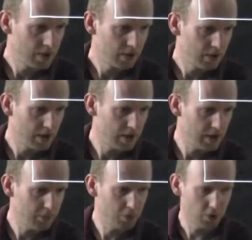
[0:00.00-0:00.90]
then
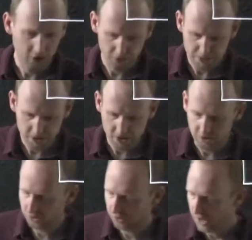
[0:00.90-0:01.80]
it will
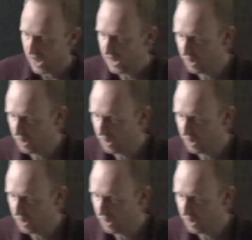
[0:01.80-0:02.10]
experience a